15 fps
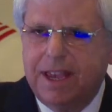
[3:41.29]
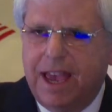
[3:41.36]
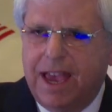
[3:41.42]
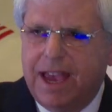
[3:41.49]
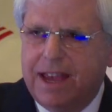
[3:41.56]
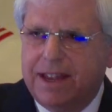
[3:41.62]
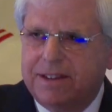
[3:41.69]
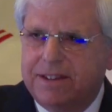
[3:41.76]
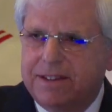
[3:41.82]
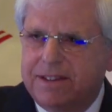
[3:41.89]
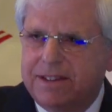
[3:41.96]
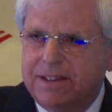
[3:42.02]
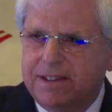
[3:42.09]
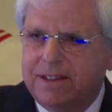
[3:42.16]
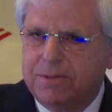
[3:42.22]

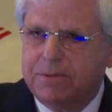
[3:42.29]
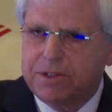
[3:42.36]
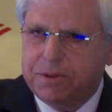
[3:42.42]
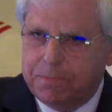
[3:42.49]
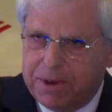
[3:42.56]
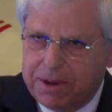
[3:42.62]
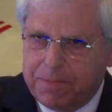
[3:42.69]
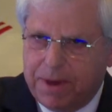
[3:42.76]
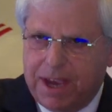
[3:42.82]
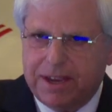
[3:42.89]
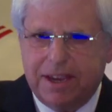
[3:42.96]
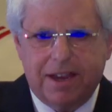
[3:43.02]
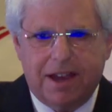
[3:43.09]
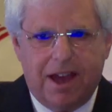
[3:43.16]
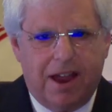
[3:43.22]
and it was a big
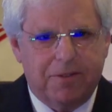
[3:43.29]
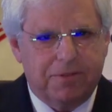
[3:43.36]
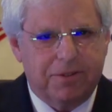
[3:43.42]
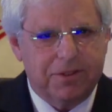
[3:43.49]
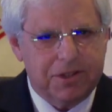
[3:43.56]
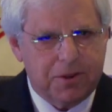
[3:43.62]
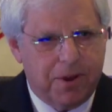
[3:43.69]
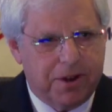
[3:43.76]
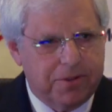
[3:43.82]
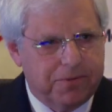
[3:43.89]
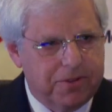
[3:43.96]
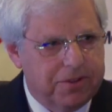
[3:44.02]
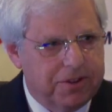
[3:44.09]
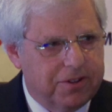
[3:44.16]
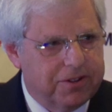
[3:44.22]
banking conference quite a
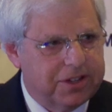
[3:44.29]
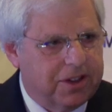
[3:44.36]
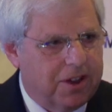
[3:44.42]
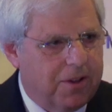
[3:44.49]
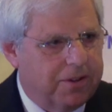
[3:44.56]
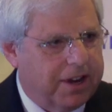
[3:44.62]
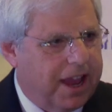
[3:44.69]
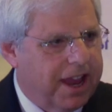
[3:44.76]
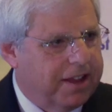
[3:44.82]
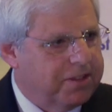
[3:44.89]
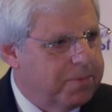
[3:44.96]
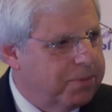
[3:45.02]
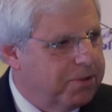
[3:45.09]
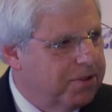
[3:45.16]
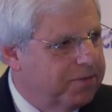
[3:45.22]
few years ago, and I had
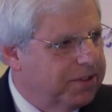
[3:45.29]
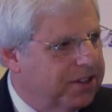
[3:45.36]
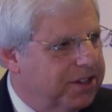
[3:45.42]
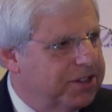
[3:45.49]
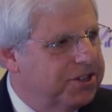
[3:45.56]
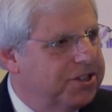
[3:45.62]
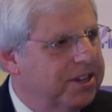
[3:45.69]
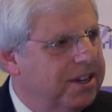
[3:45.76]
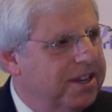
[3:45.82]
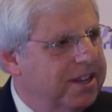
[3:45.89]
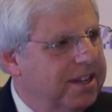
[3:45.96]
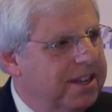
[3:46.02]
the privilege